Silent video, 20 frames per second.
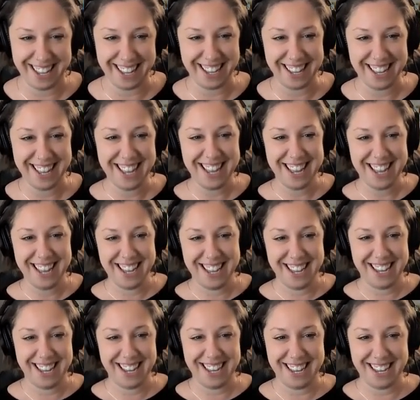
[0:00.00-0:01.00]

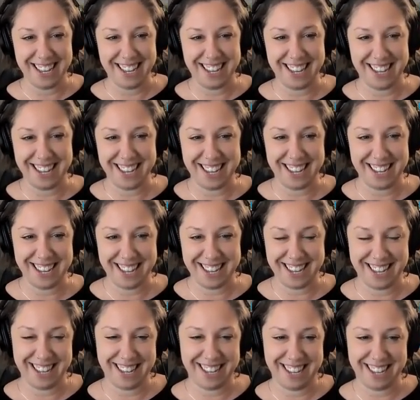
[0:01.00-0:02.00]

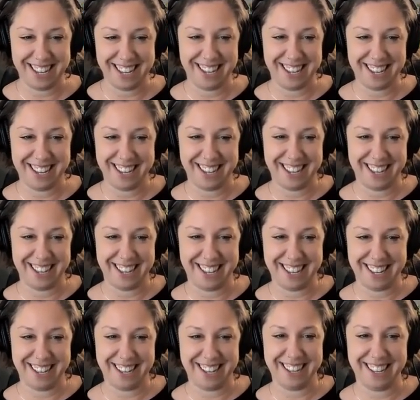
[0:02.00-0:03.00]

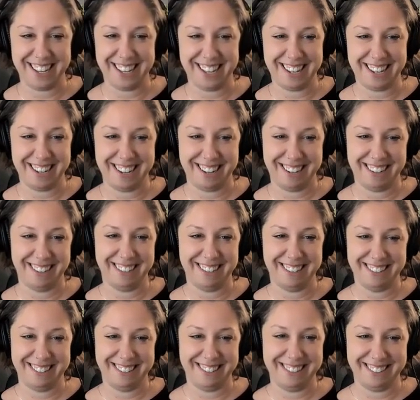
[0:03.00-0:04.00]

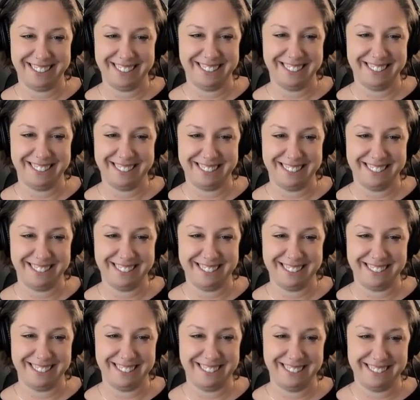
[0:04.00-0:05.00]

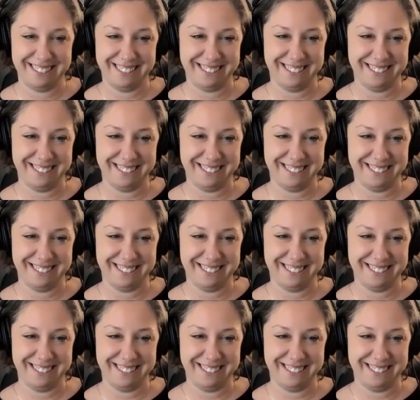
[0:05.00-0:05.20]
(silent)